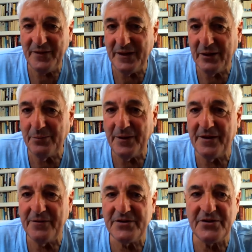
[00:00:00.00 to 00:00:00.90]
little bit
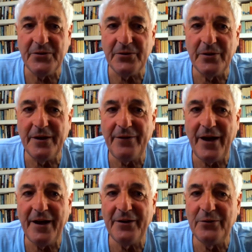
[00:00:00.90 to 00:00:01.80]
of the story of
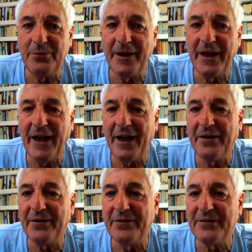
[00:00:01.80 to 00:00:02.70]
how it all began
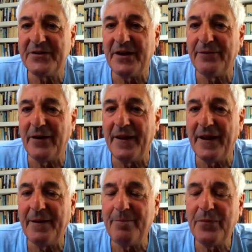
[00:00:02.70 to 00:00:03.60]
and stuff like
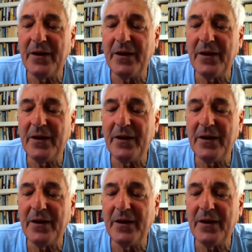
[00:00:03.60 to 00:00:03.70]
that.